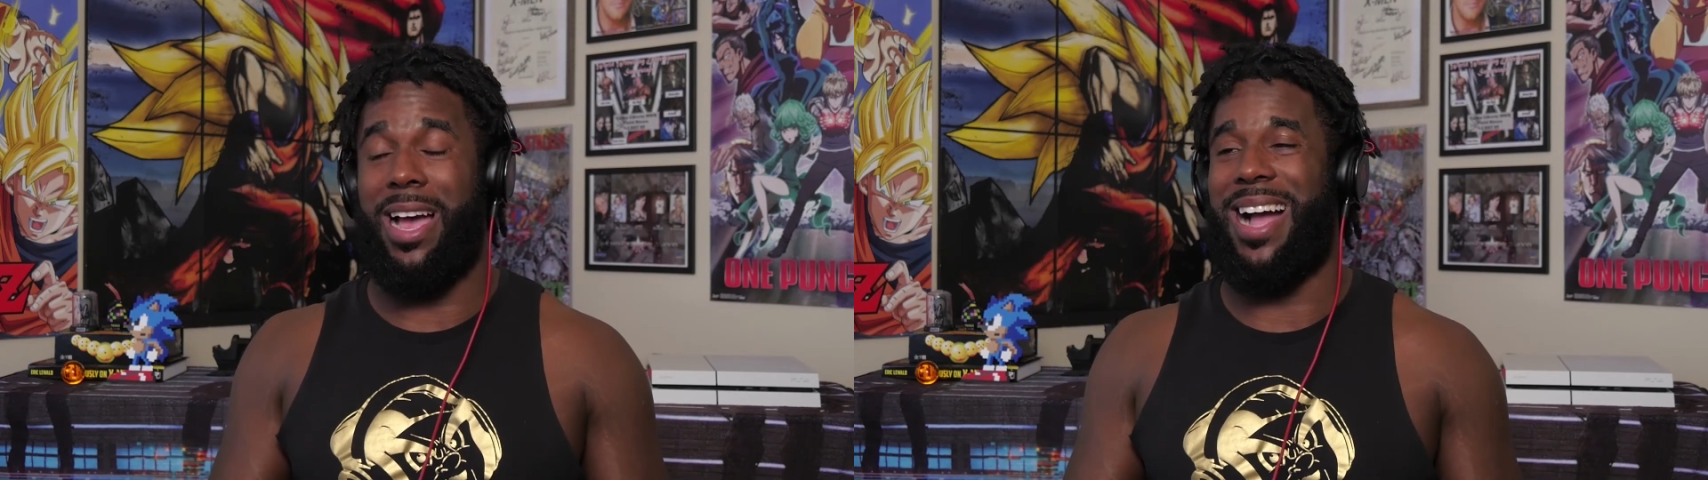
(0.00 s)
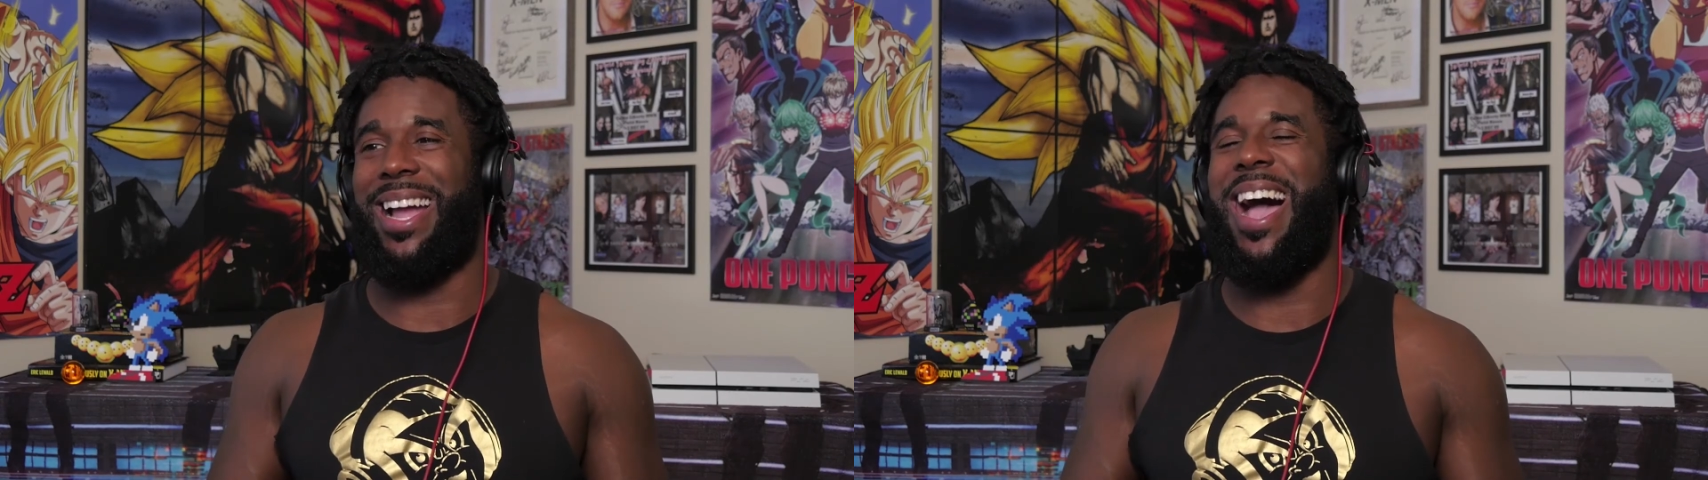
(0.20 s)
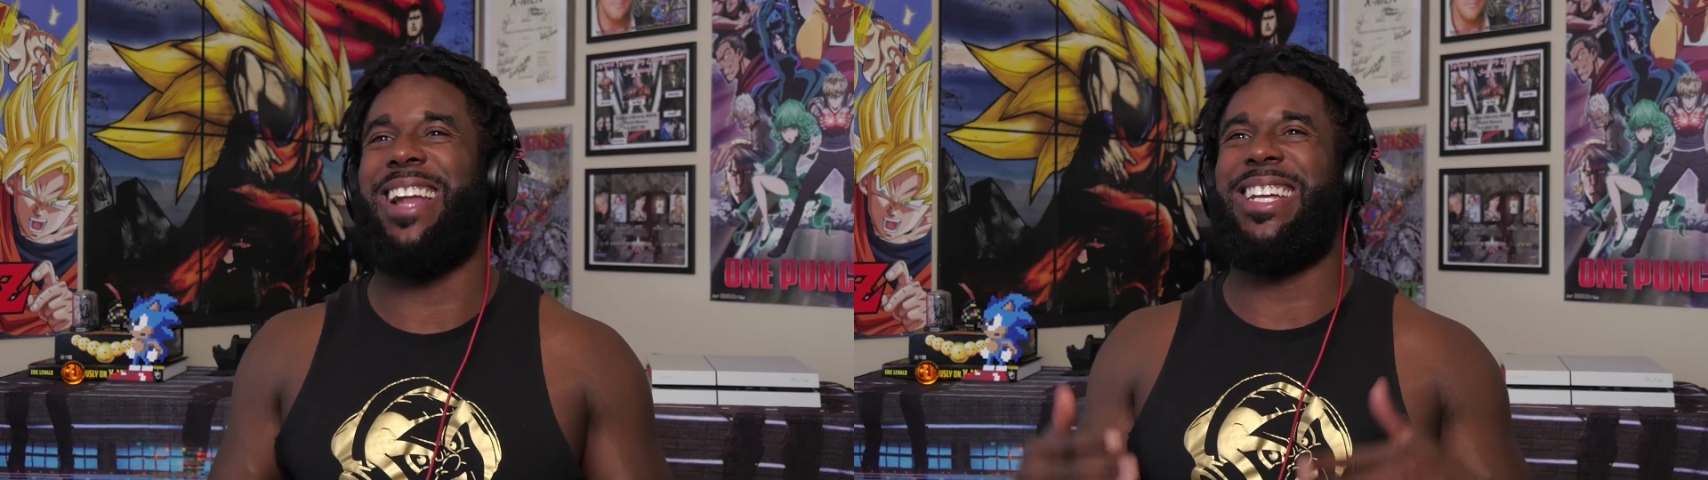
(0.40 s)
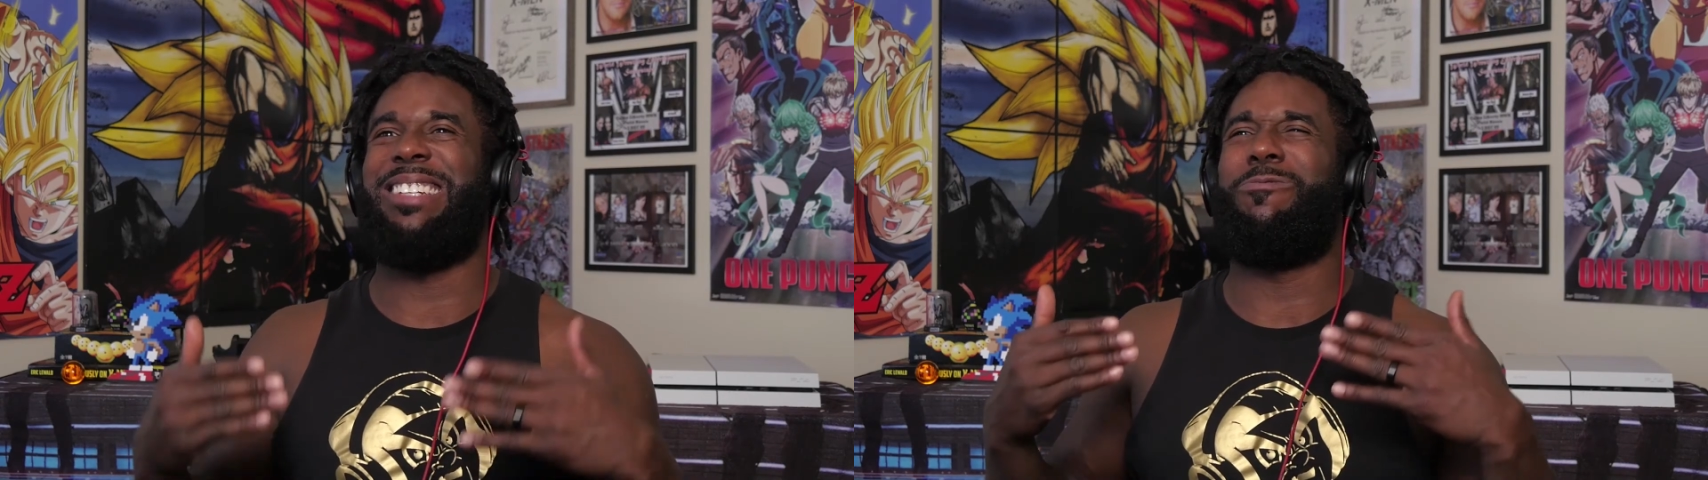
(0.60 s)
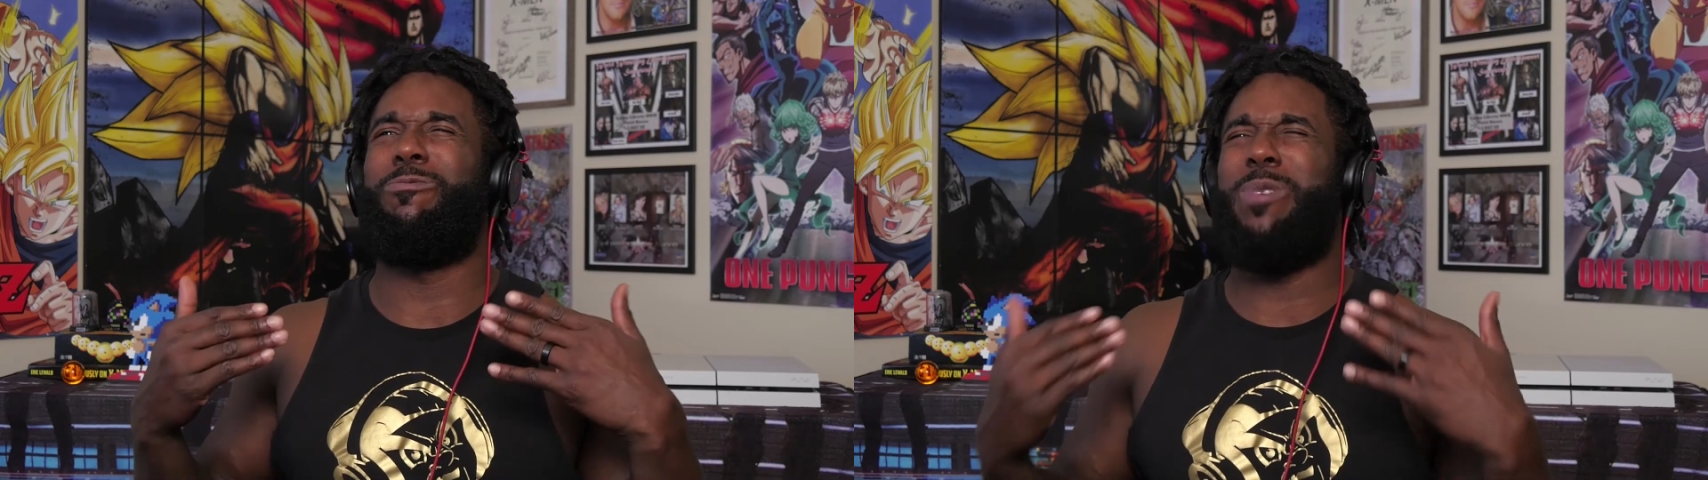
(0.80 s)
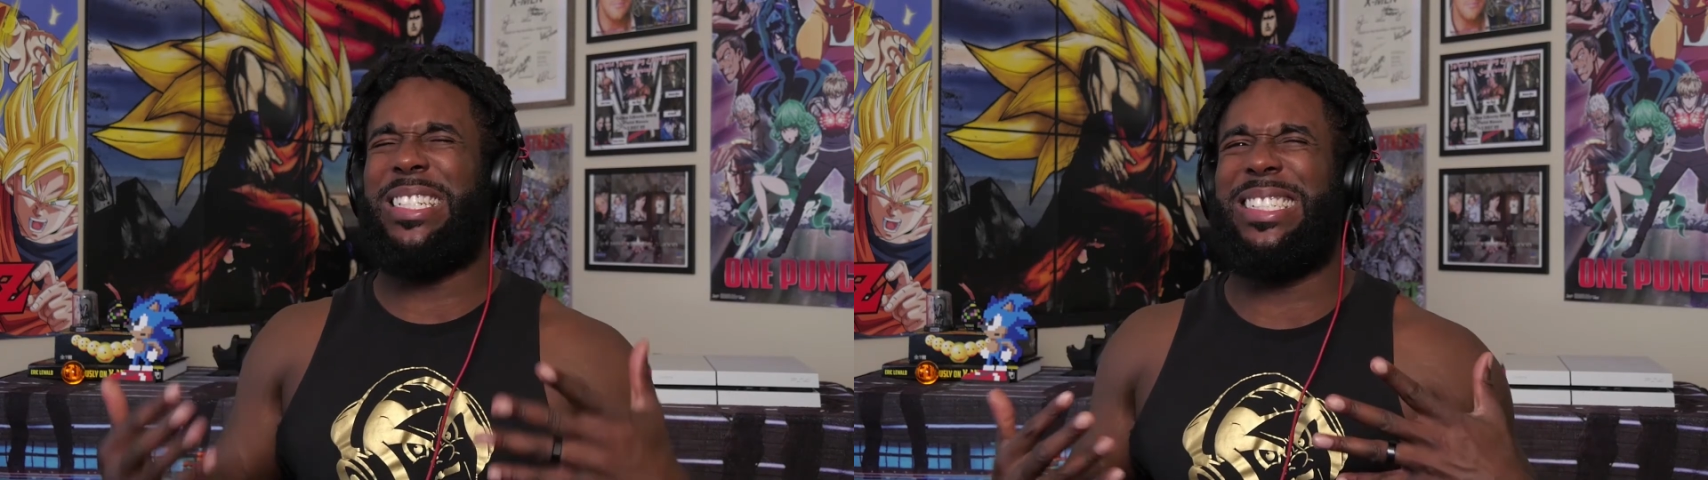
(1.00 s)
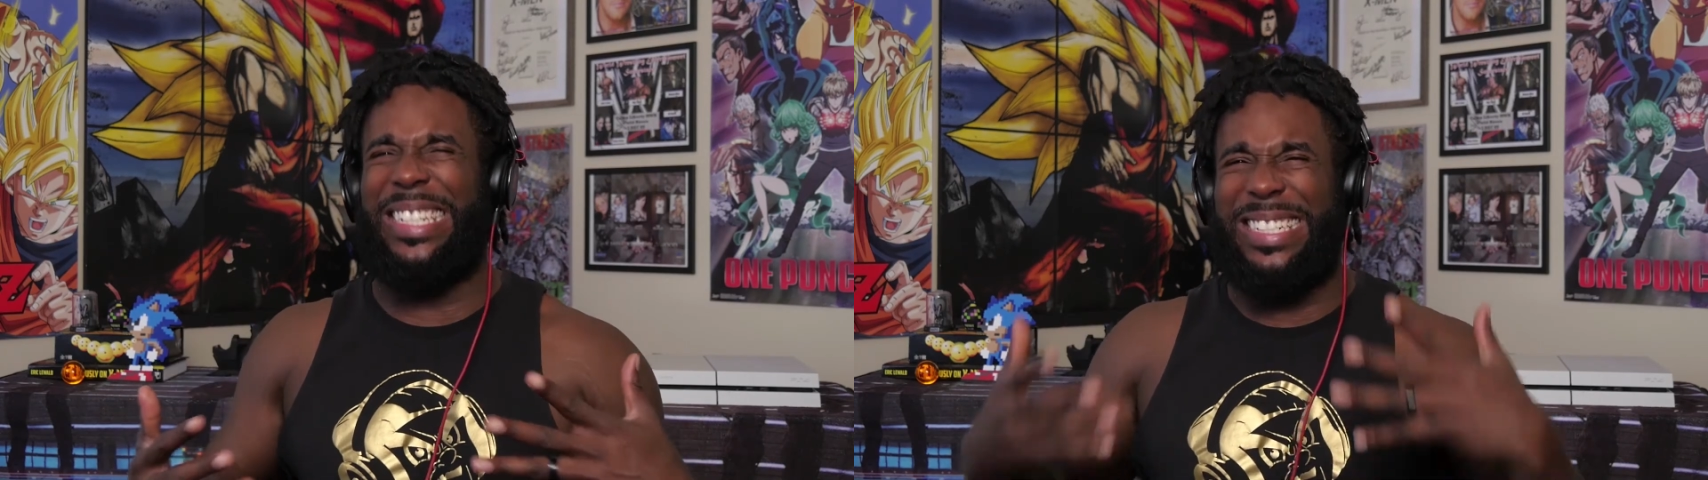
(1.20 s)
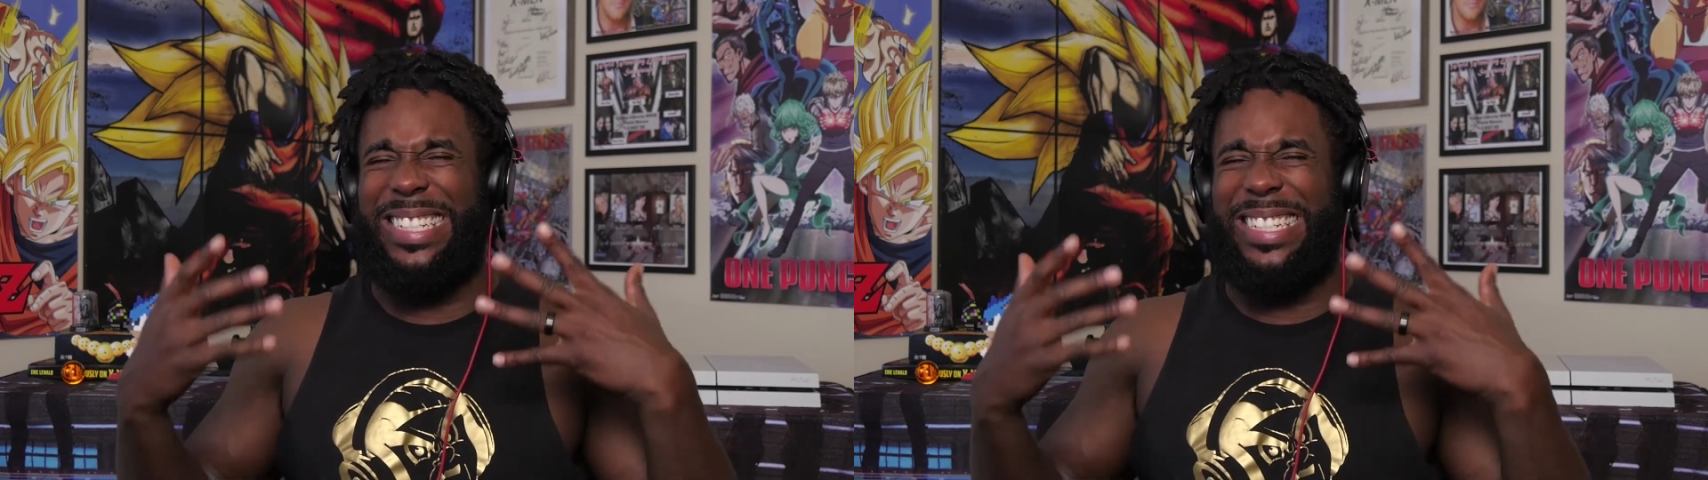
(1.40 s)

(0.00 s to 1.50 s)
I kind of wish it